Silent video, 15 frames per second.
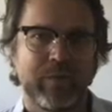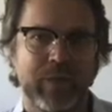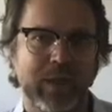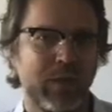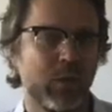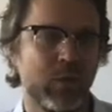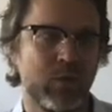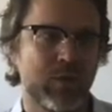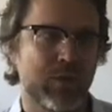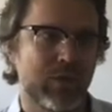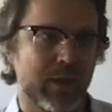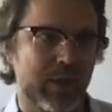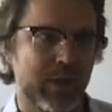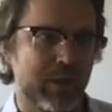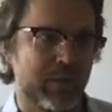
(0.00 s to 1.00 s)

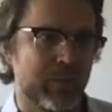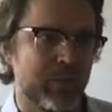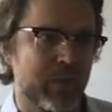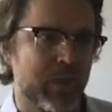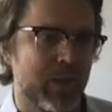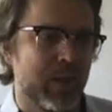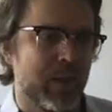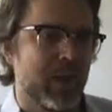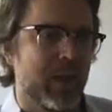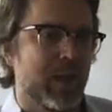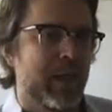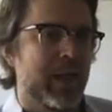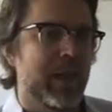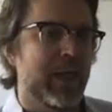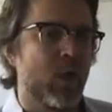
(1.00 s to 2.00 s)
illusory.
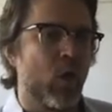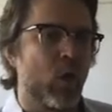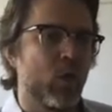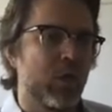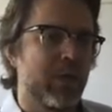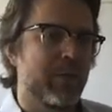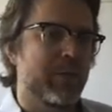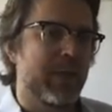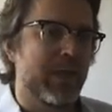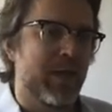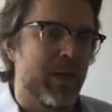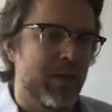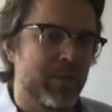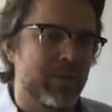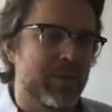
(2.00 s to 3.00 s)
It only
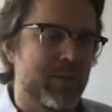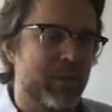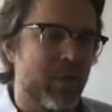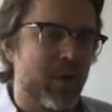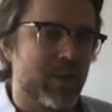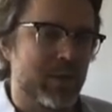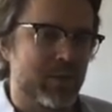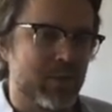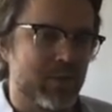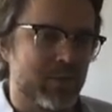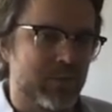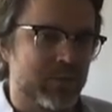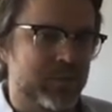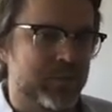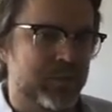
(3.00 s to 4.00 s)
becomes possible